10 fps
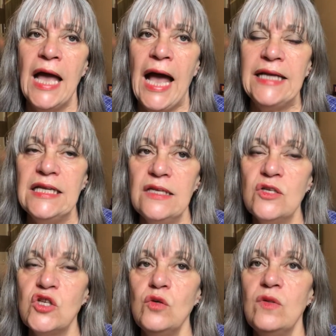and
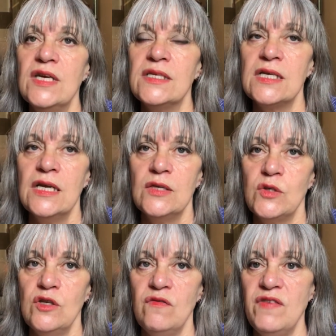into this
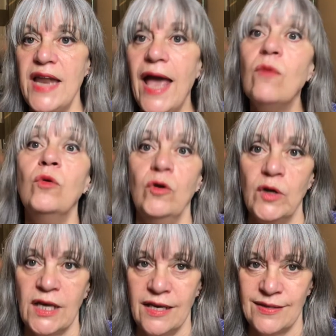sort of
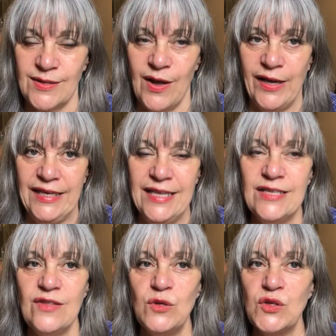networking sign,
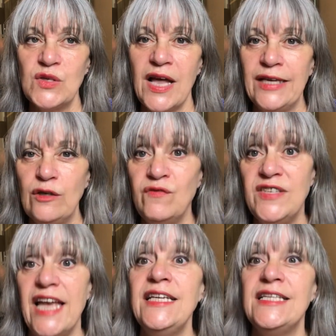into this sign of
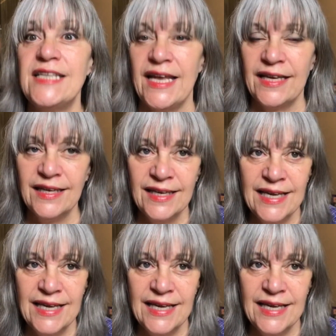dating,